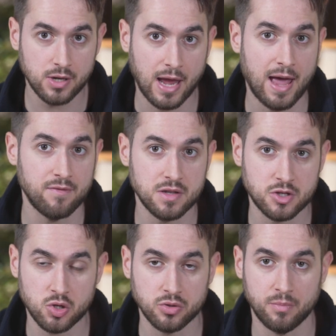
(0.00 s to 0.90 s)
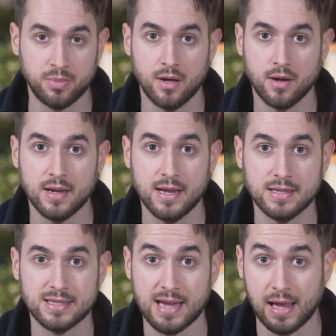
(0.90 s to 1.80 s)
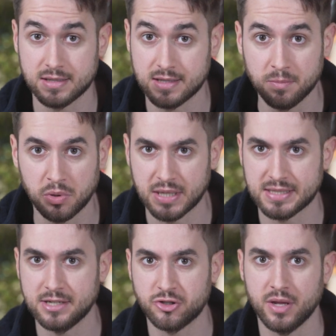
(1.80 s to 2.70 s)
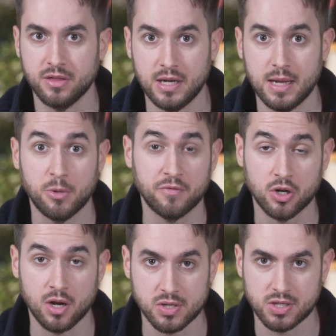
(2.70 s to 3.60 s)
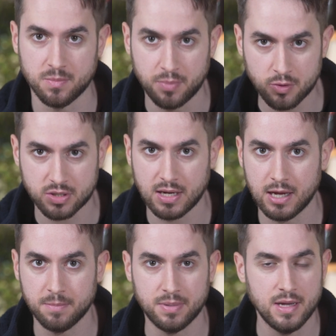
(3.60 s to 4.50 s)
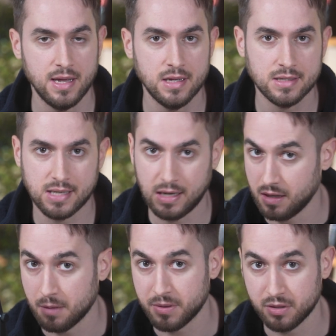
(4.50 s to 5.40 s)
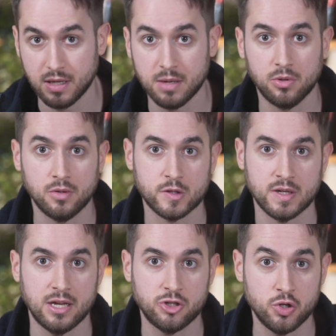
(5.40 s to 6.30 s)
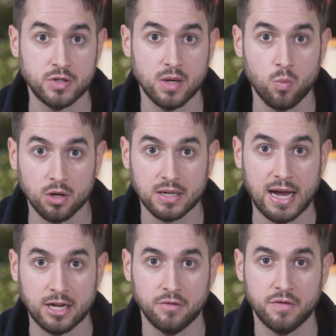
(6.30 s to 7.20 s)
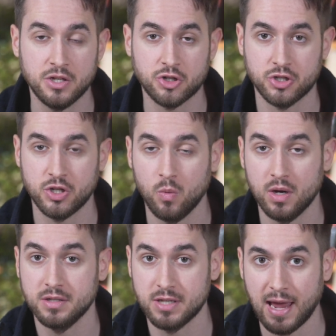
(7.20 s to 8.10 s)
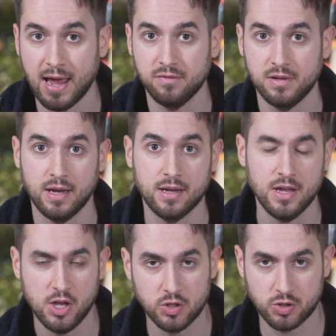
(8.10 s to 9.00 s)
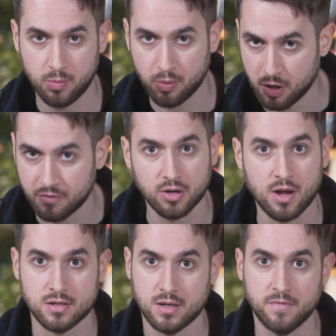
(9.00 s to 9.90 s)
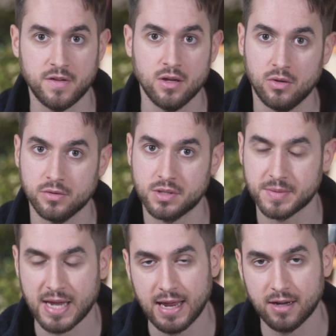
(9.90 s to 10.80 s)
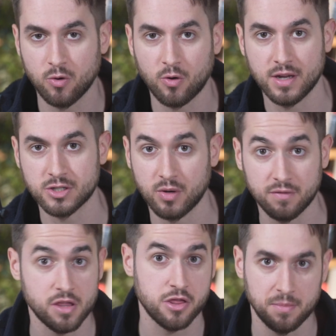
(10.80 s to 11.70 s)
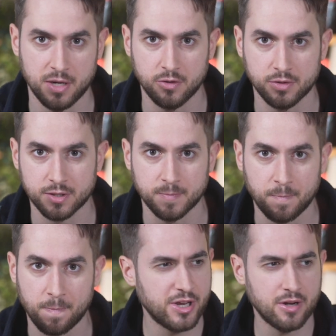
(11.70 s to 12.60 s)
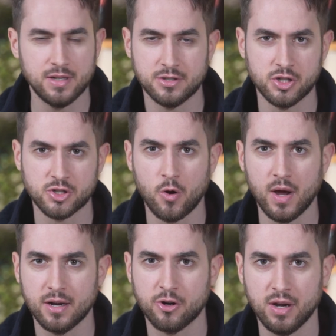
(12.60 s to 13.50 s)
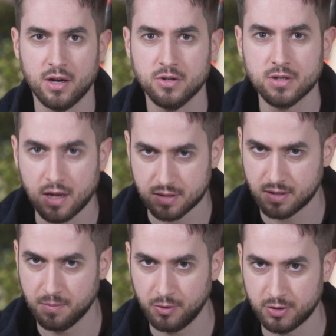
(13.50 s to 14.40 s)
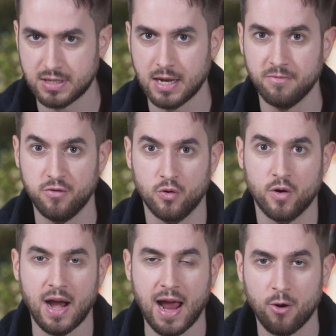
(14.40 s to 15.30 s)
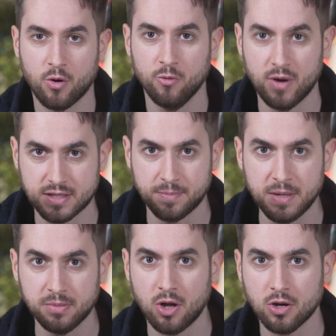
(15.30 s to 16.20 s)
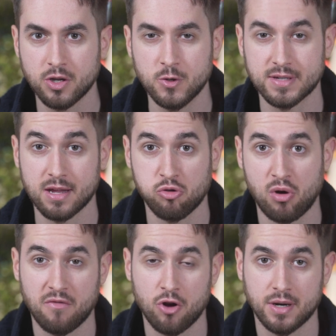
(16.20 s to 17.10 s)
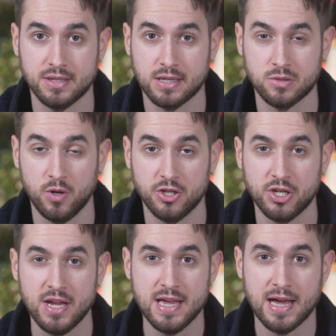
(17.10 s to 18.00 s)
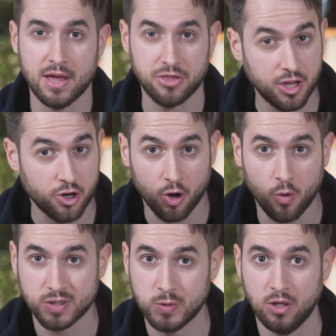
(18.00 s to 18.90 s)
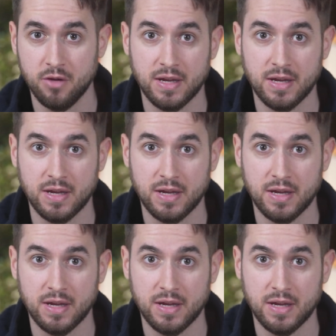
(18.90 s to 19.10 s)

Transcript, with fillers: you have installed the plugin, it's as simple as entering the name of your custom post type, setting up the labels, and choosing what kind of features you want it to have, like support for custom fields, categories, or even thumbnails. Let's just go ahead and create a new custom post type for our recipe blog using Thrive Architect, which I think you're going to love.